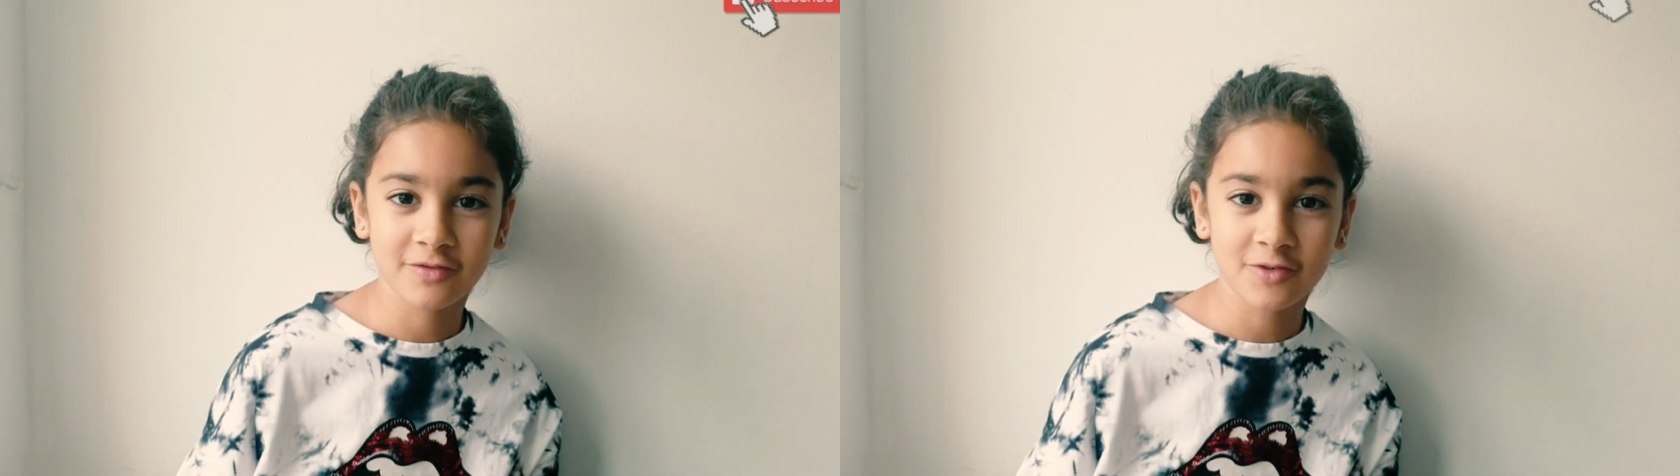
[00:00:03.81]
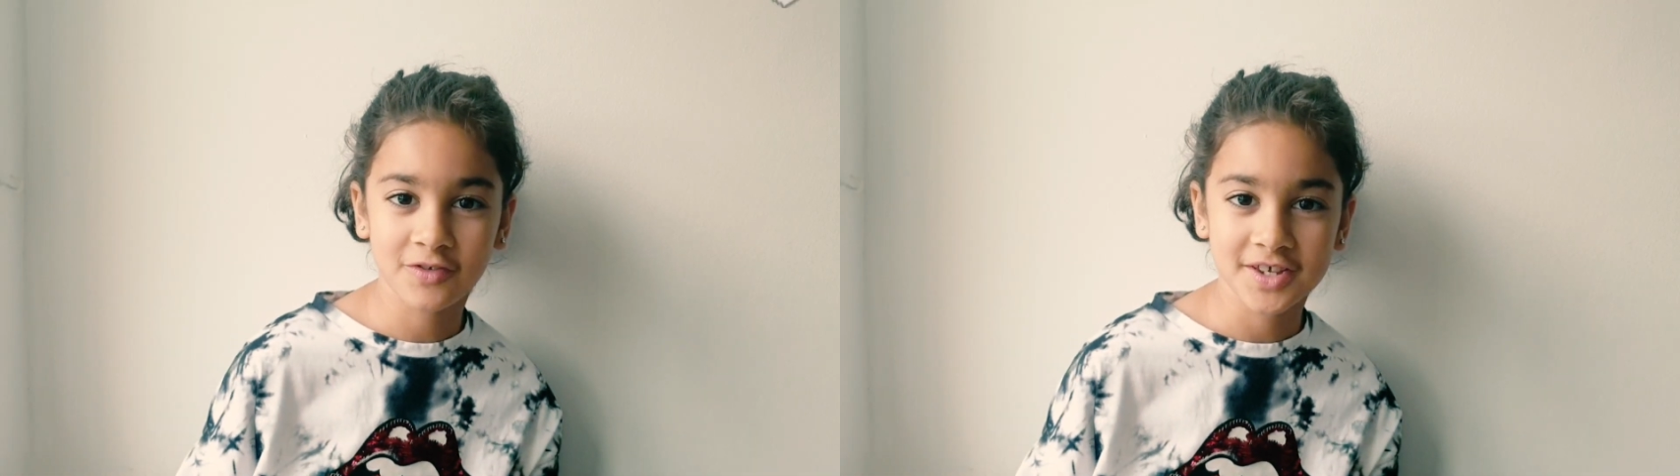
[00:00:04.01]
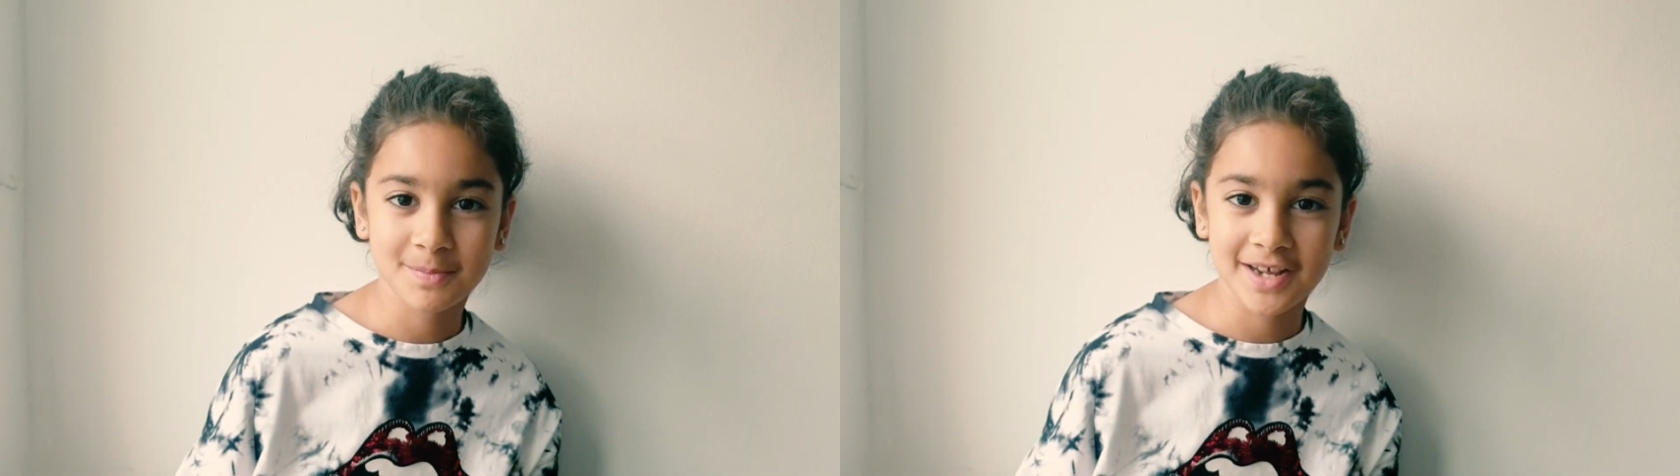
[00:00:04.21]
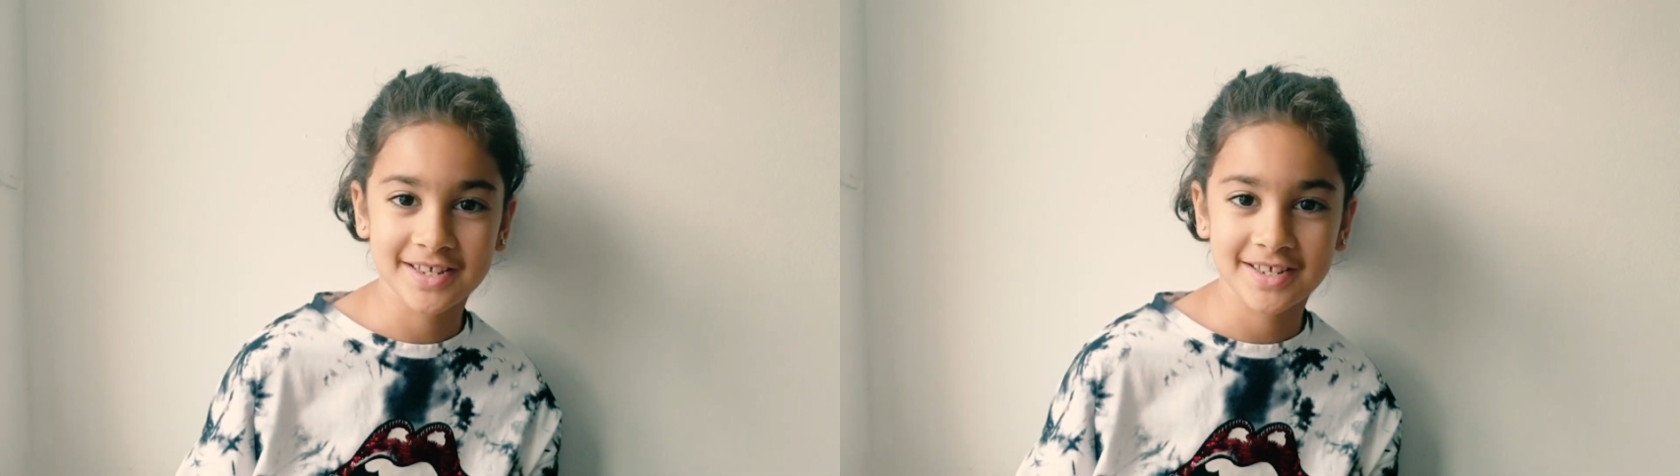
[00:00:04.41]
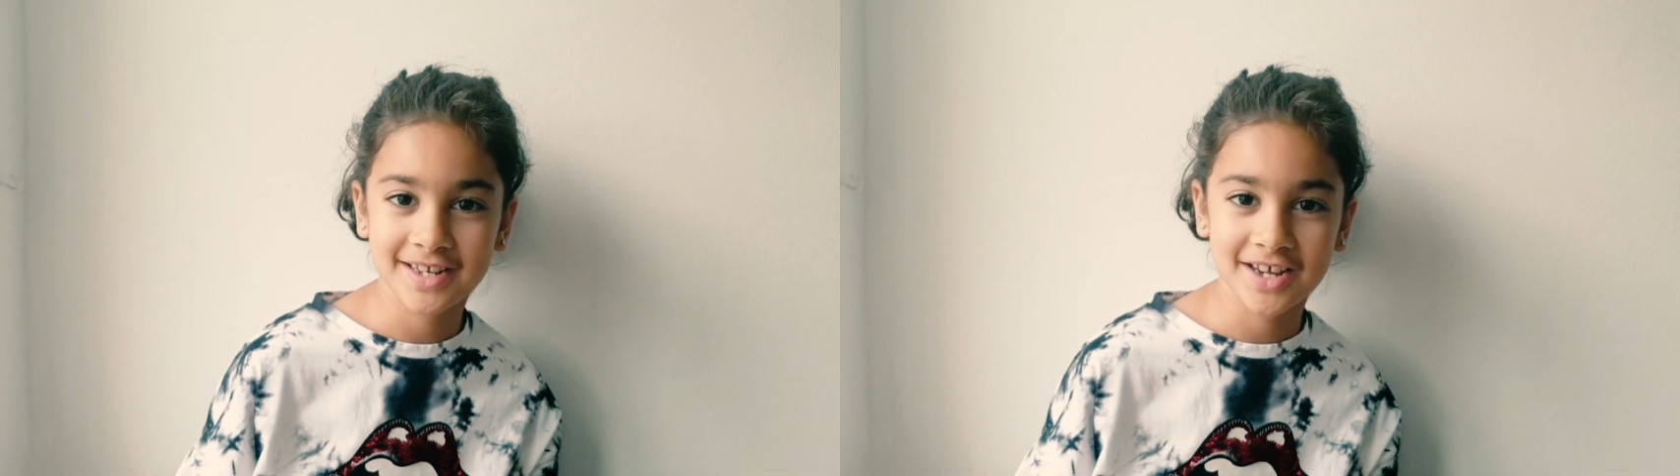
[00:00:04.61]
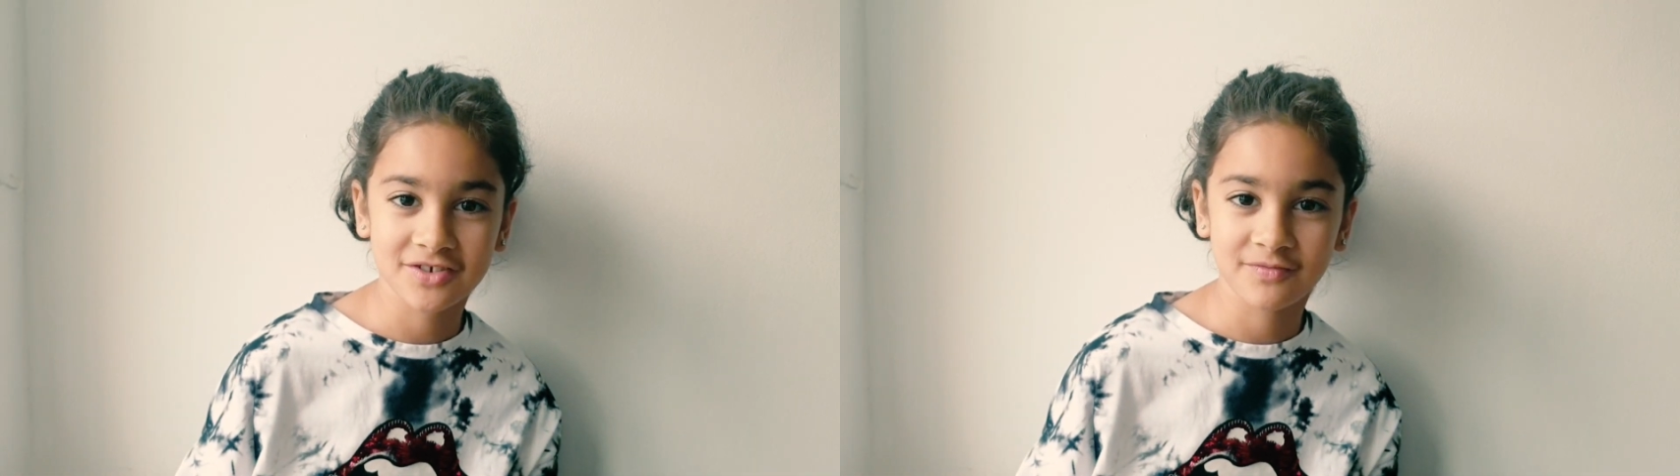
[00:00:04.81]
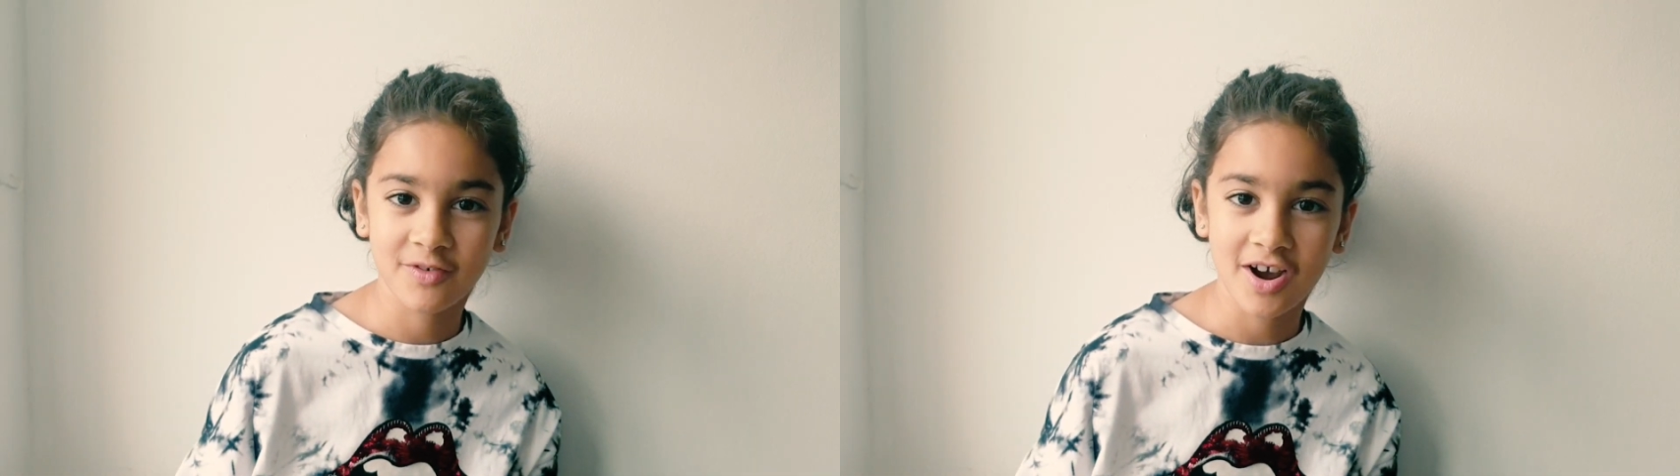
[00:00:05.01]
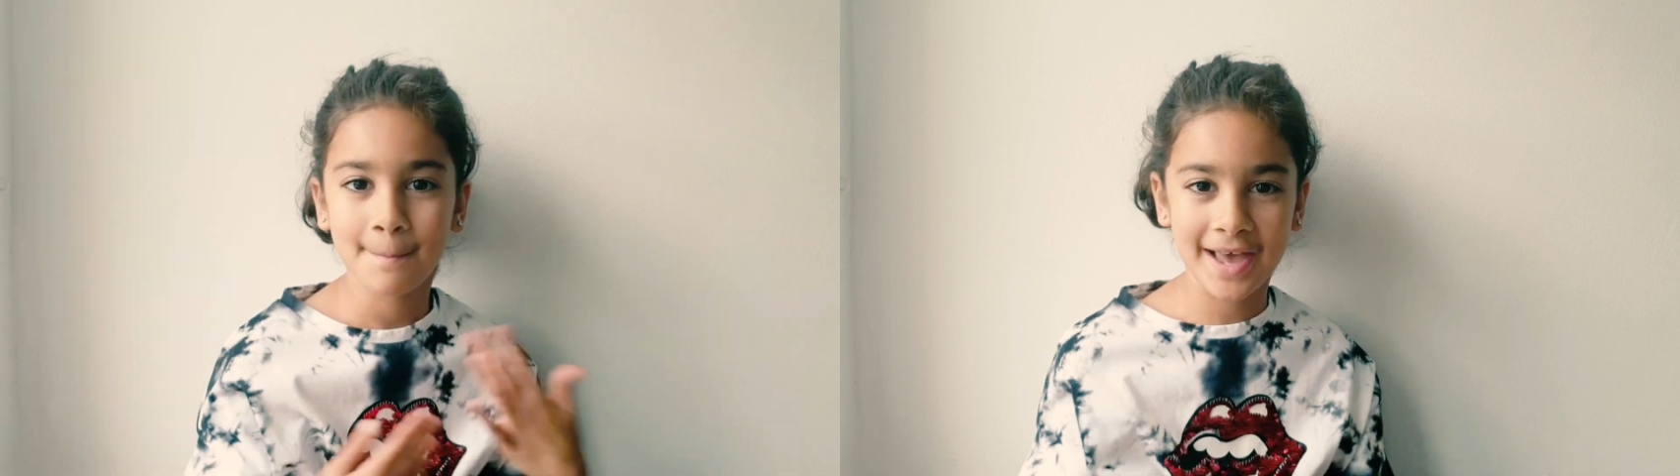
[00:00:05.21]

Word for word: have got this PlayStation 5.